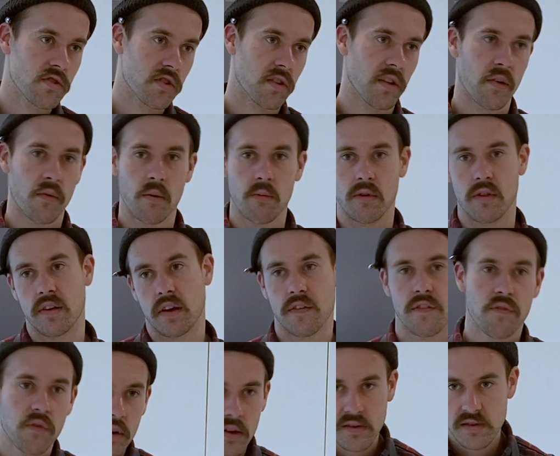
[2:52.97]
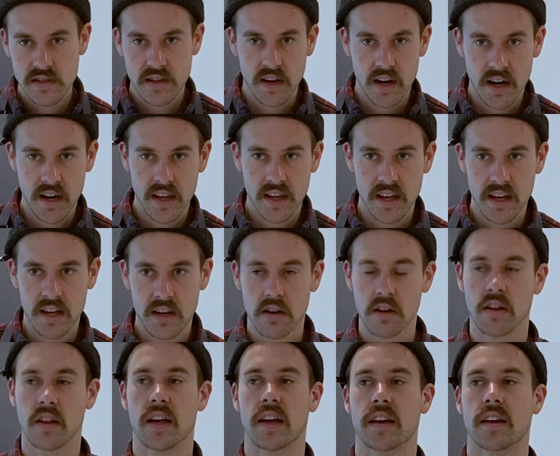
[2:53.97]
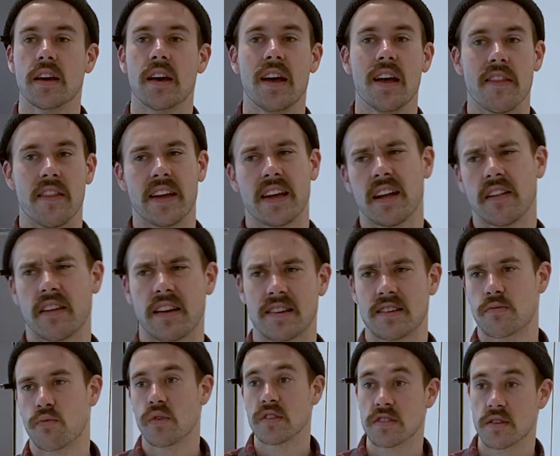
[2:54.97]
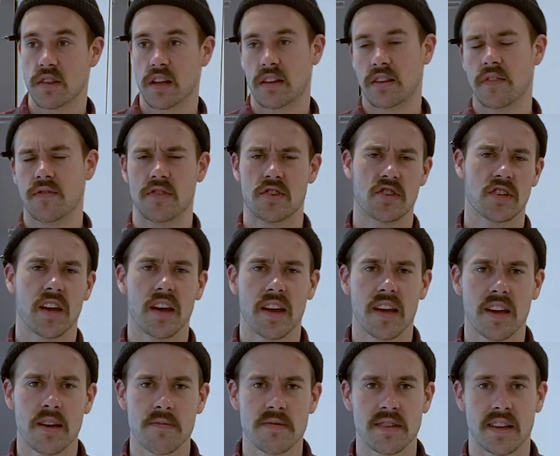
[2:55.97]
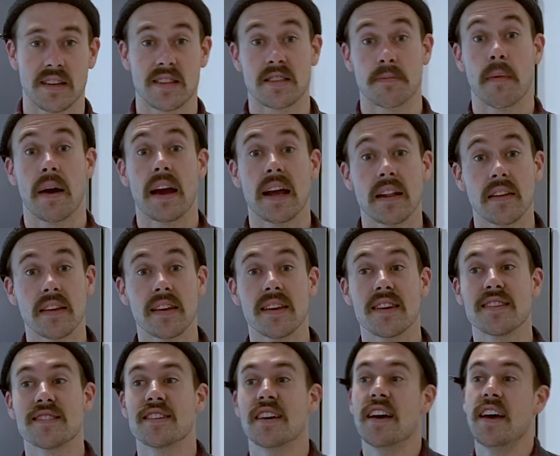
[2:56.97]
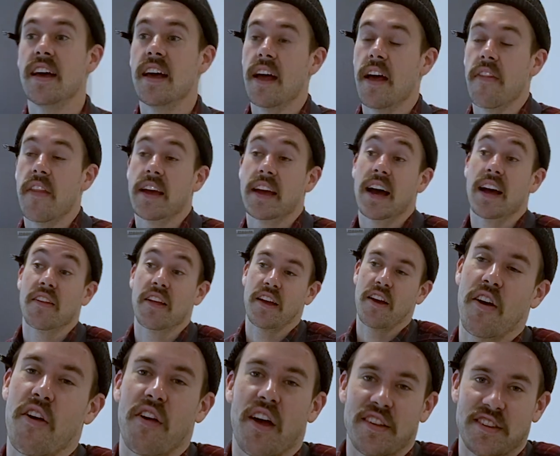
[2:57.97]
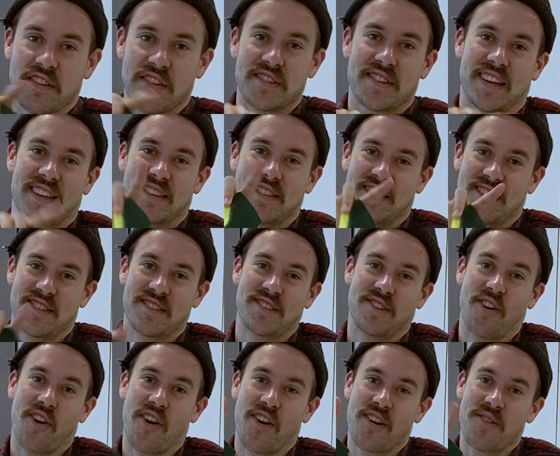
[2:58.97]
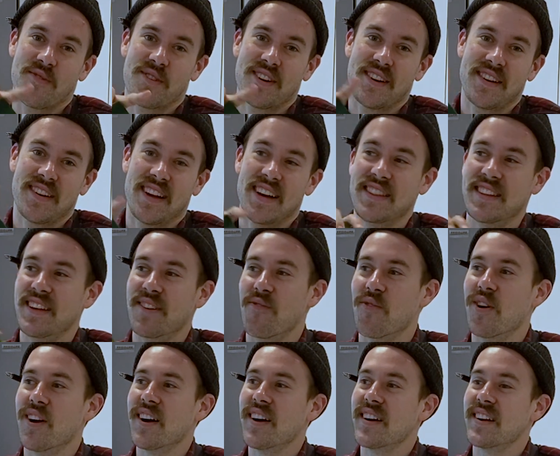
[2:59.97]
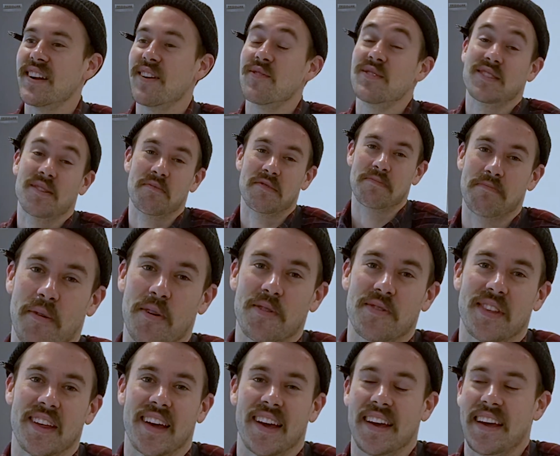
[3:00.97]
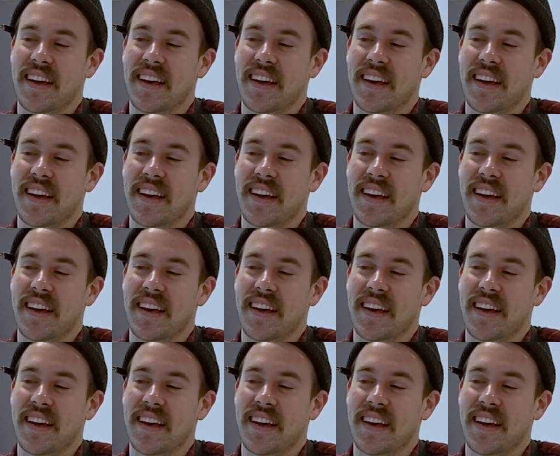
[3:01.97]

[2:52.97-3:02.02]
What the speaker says: or like one with like frills on it or like, they got like ones with like different shapes, like smileys, and they got like, oh, I thought it was like the star one, and then one, it was someone's birthday.